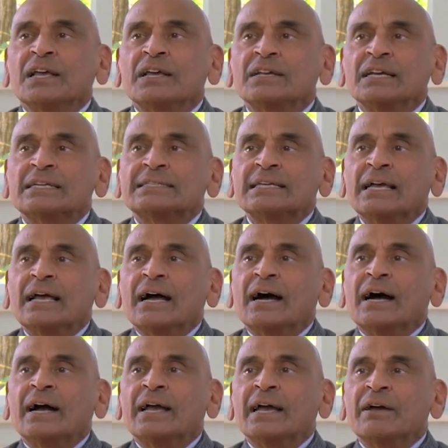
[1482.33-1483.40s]
Yes,
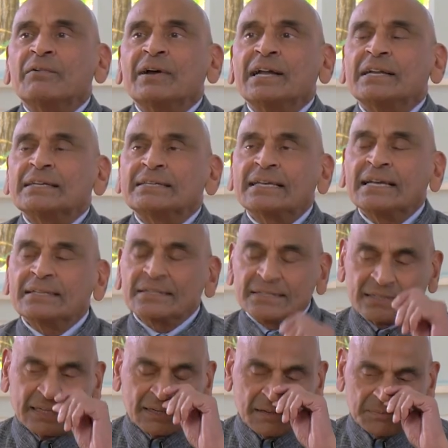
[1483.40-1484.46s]
I have had a sense
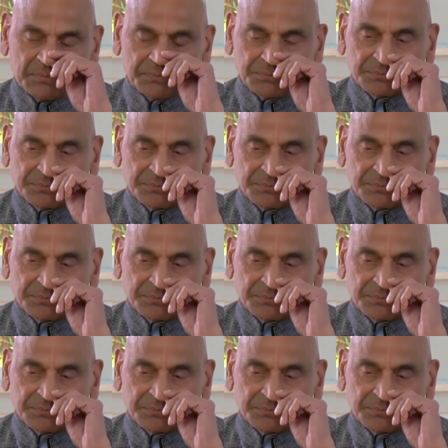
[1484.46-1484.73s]
that